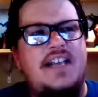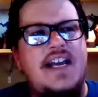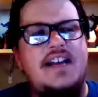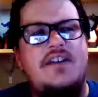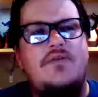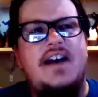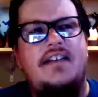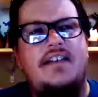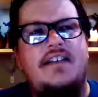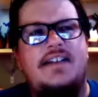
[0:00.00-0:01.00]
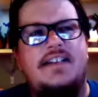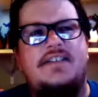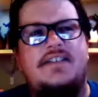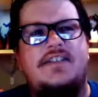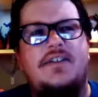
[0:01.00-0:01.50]
taking away the
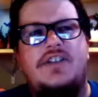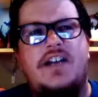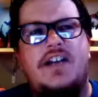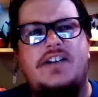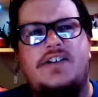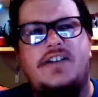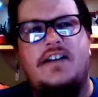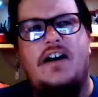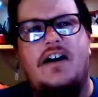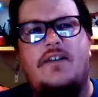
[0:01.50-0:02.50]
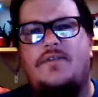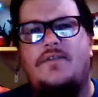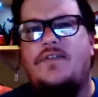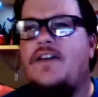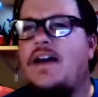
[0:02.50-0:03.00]
disassociation
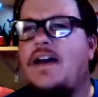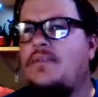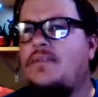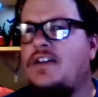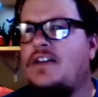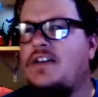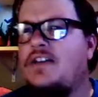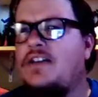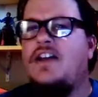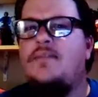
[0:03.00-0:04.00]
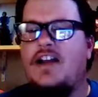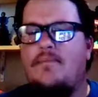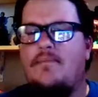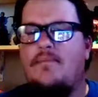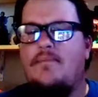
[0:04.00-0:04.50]
of the family unit and bringing
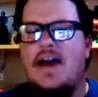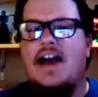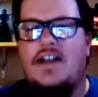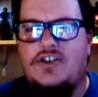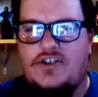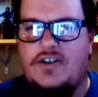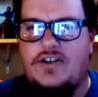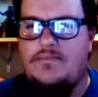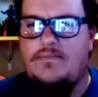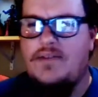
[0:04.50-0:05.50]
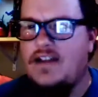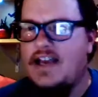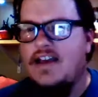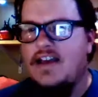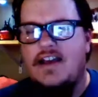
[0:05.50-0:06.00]
it back to what it should be. Like
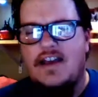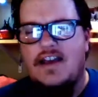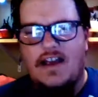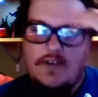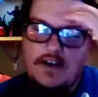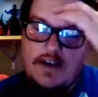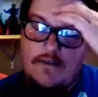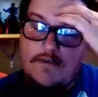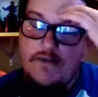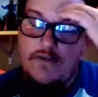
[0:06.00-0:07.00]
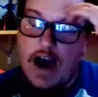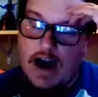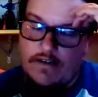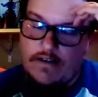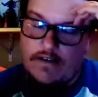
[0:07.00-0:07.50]
if you got
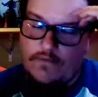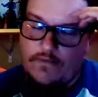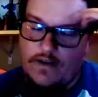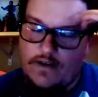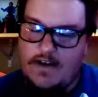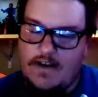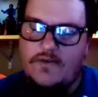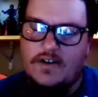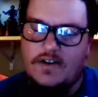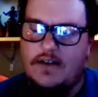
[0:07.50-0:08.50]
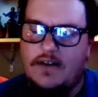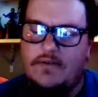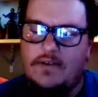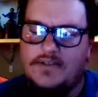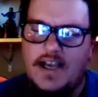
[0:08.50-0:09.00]
what I'm
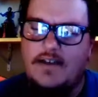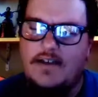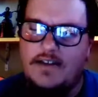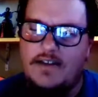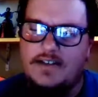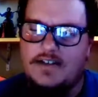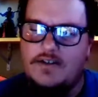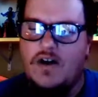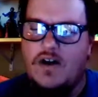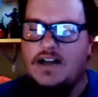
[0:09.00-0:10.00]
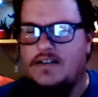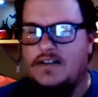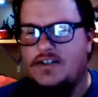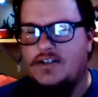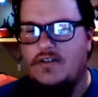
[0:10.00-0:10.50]
saying to this and you watch the
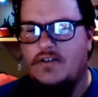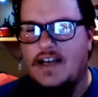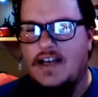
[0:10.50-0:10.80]
show, like